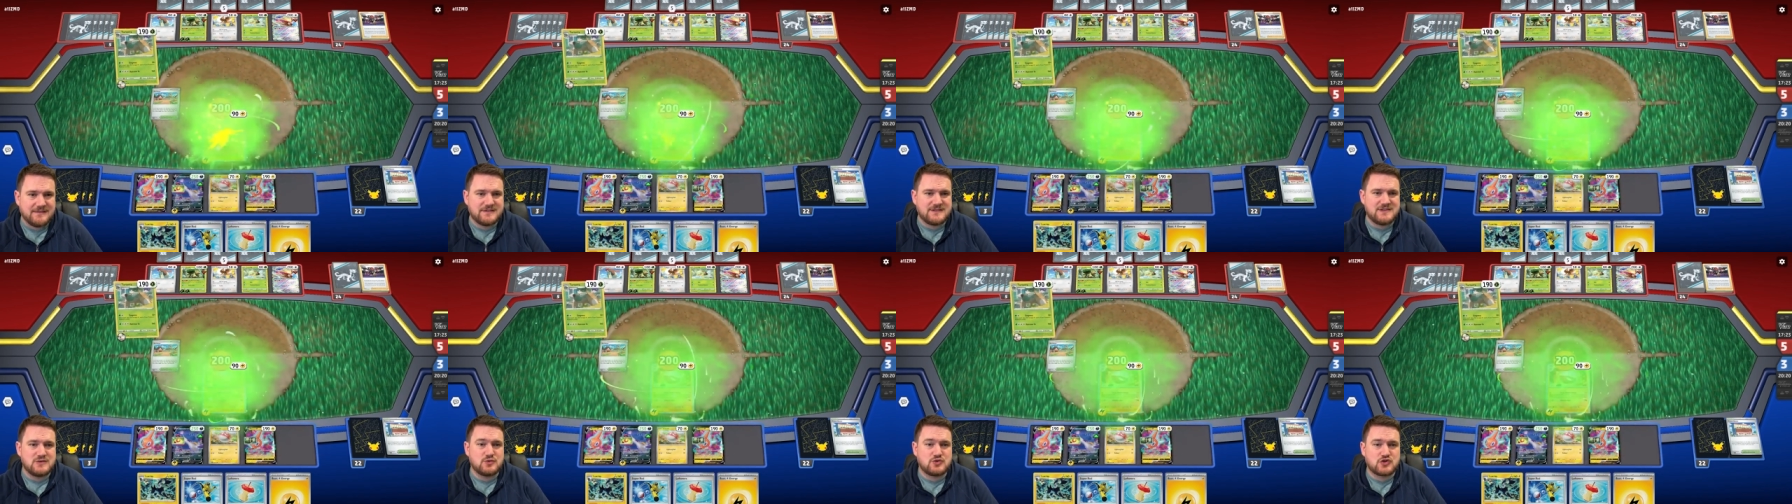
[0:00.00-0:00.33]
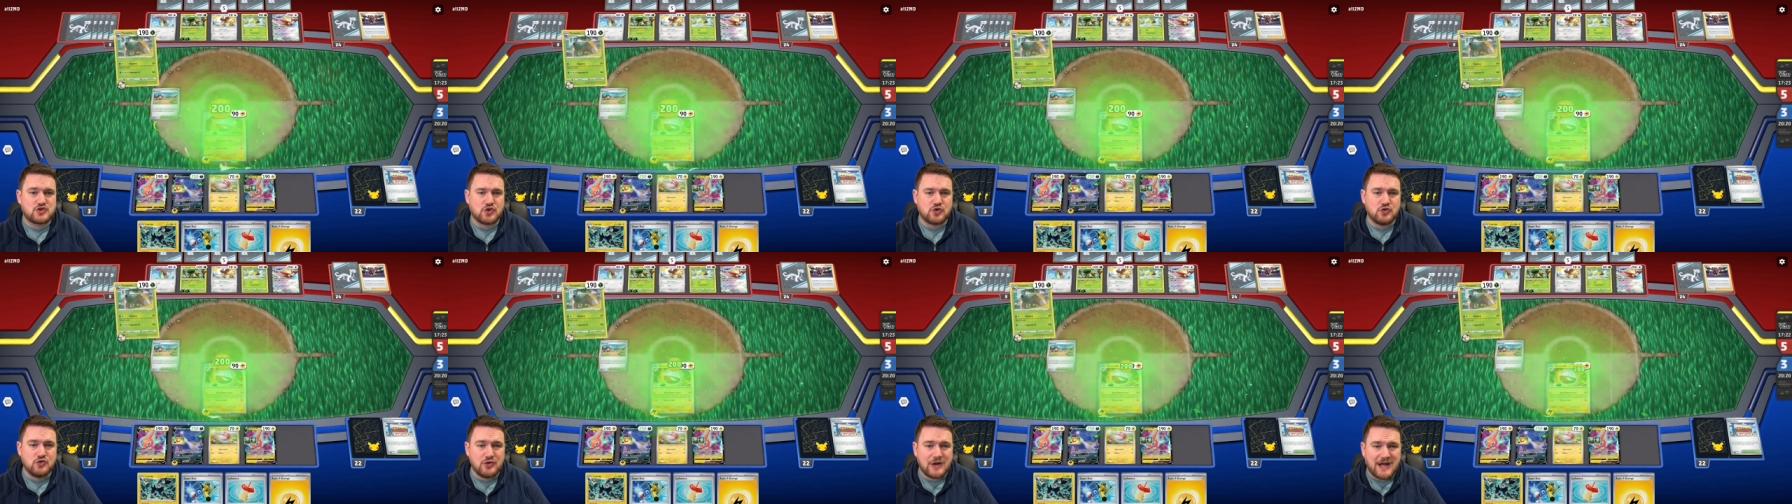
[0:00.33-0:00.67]
do
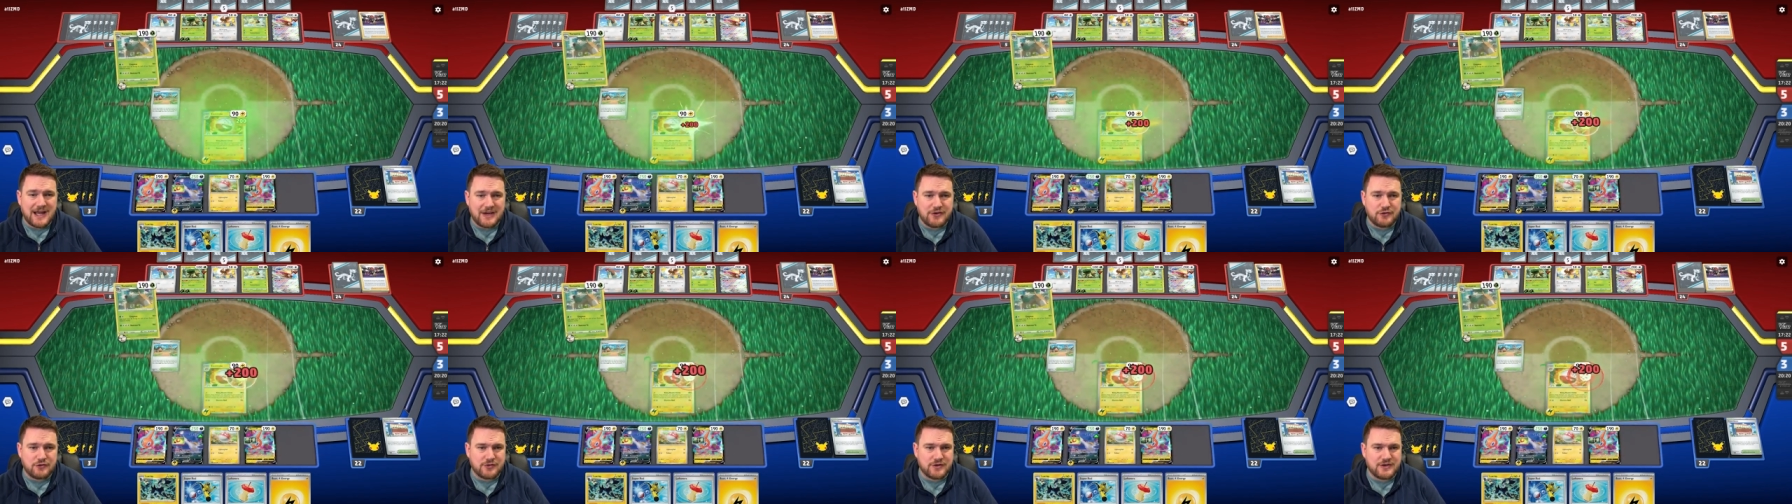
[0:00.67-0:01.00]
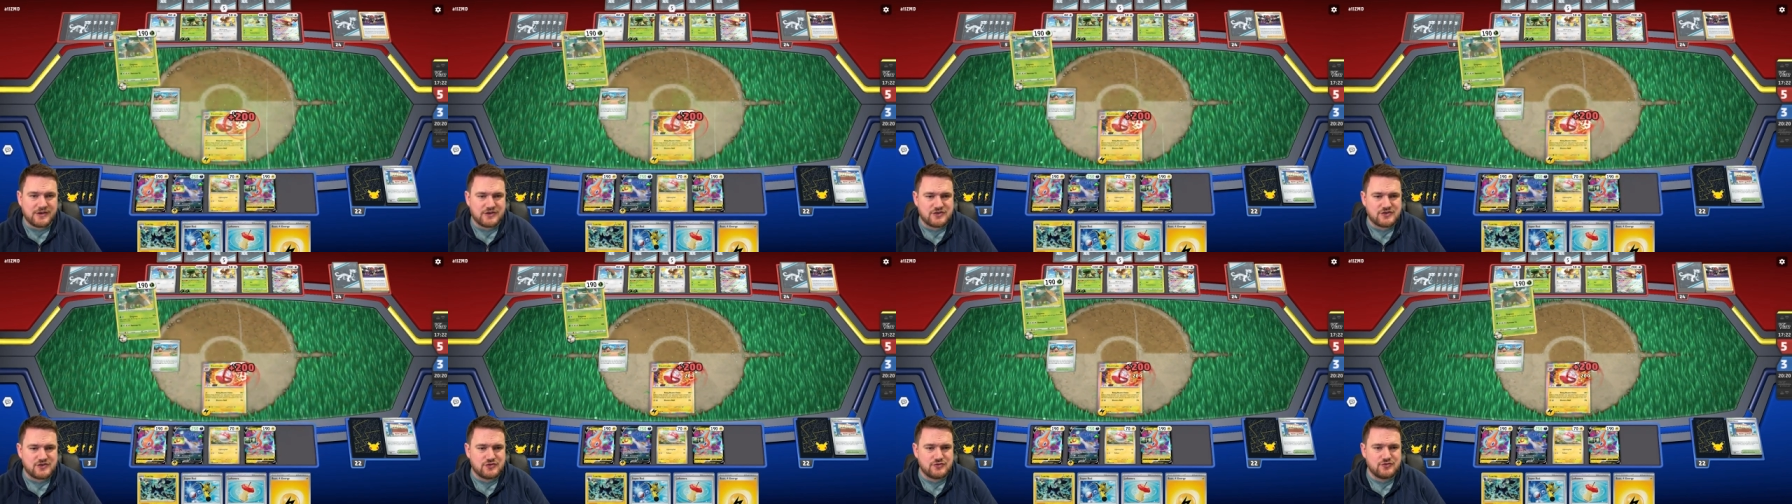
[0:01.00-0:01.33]

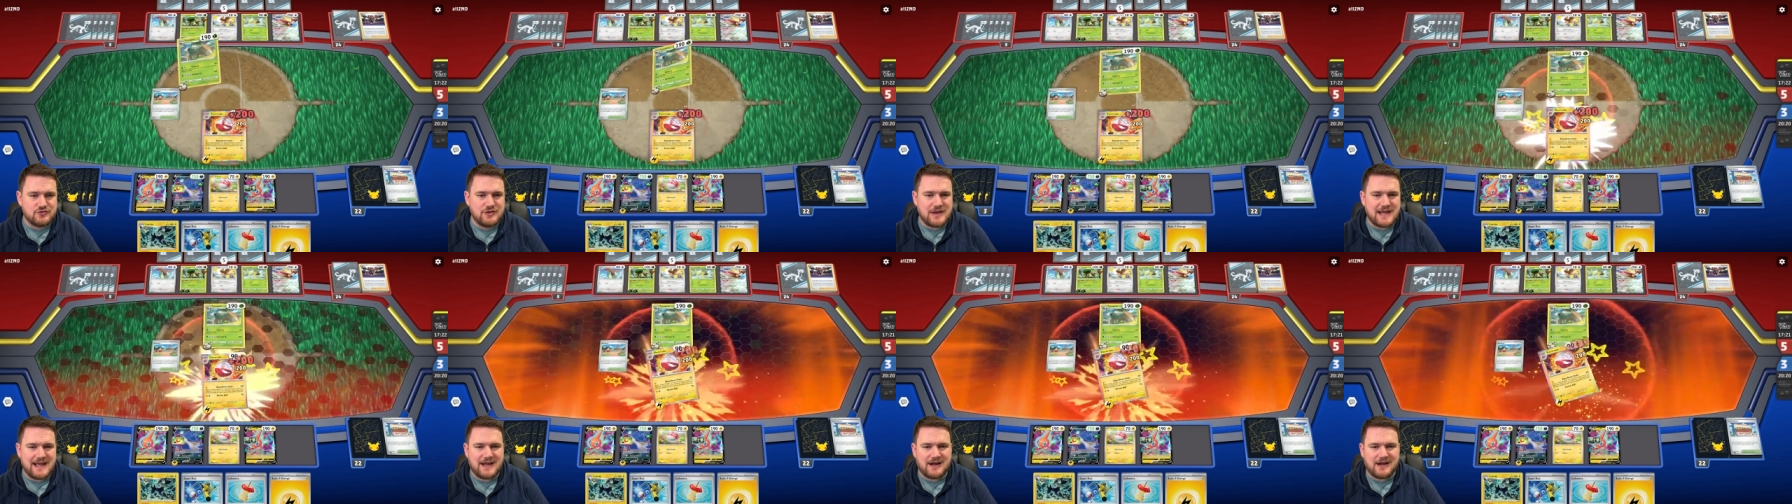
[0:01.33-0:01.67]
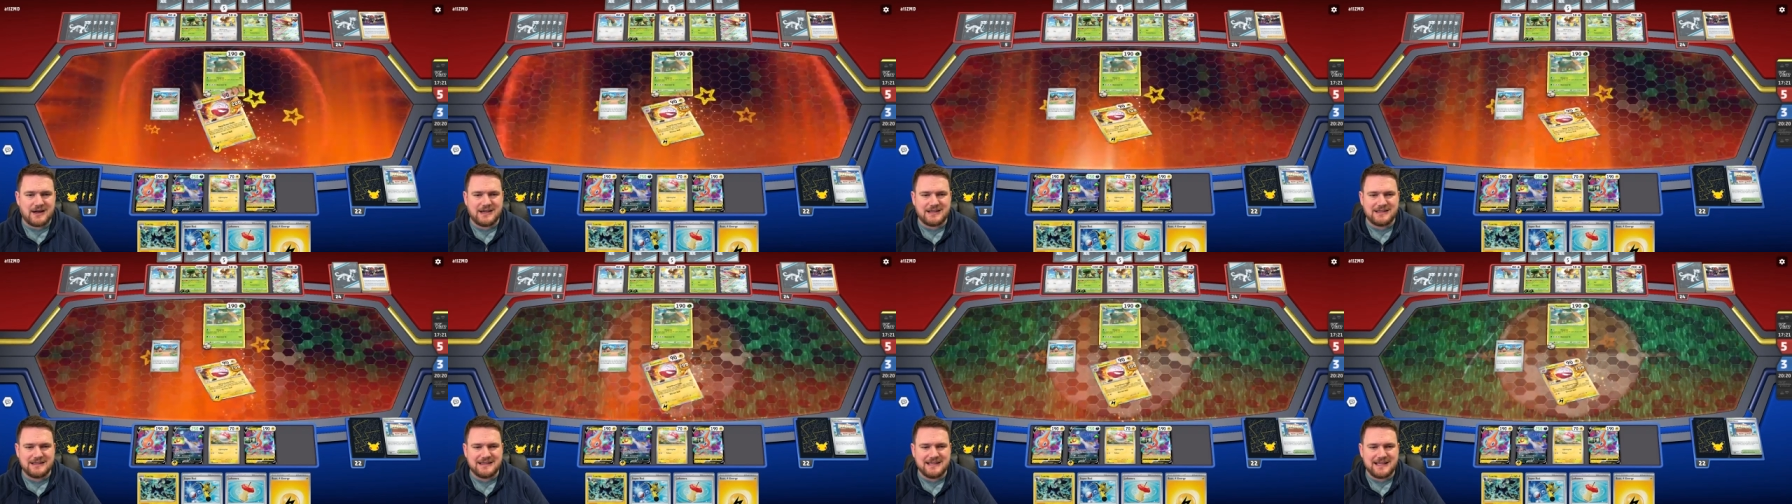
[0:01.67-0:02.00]
200 to
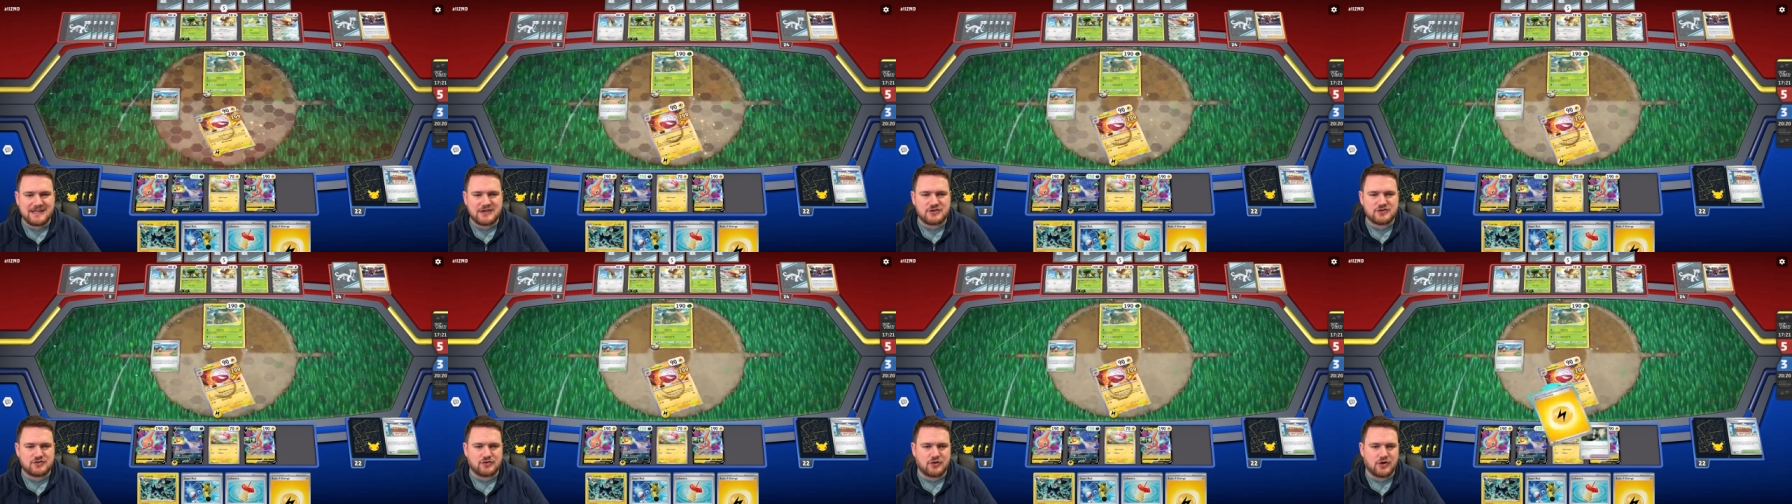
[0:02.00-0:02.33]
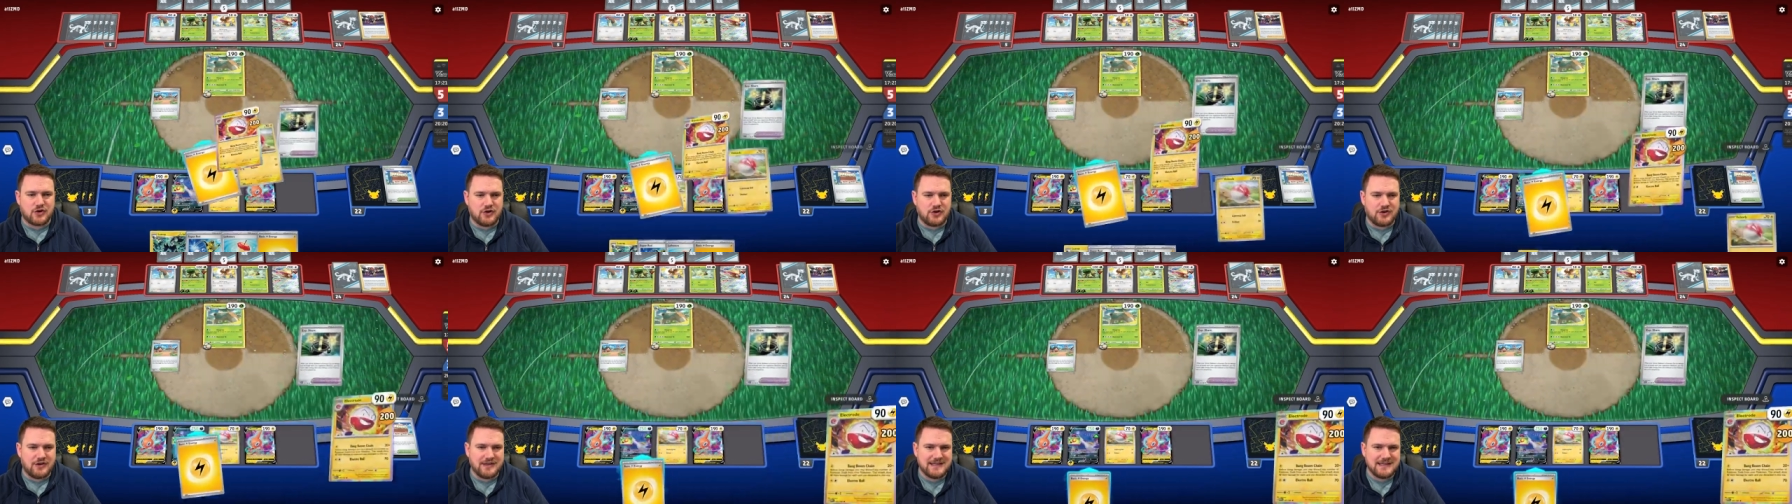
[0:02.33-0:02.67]
our
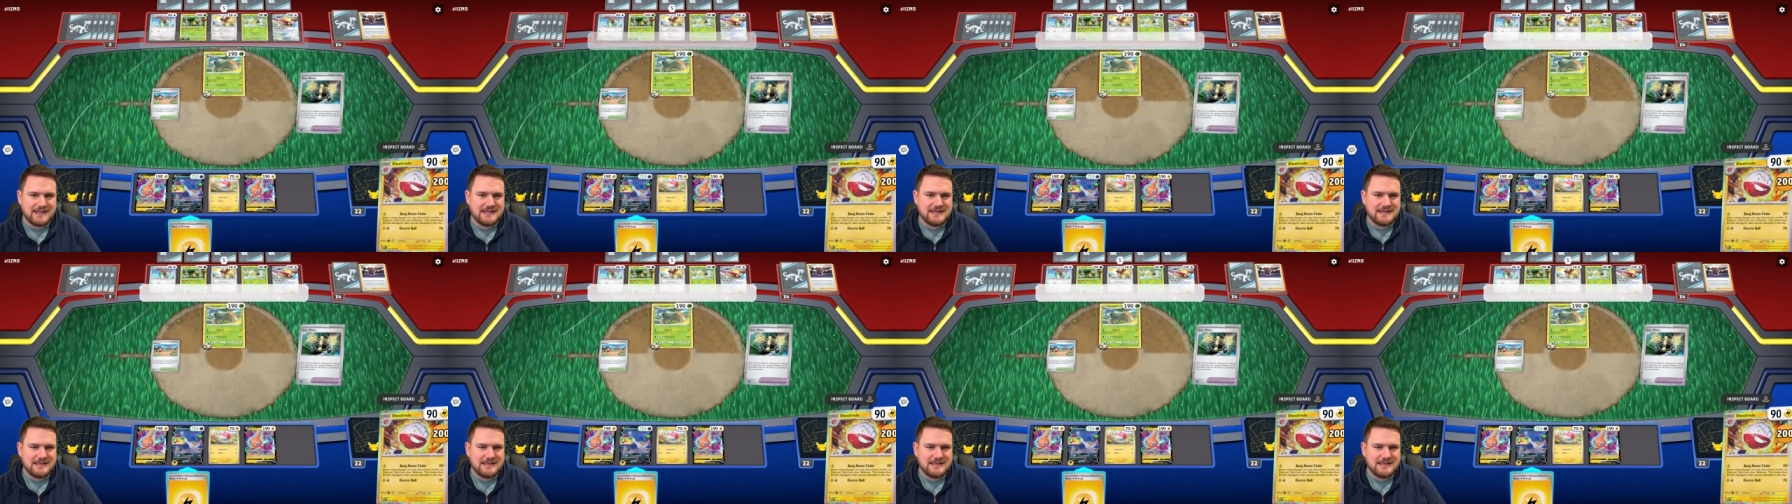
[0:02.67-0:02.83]
Electrode,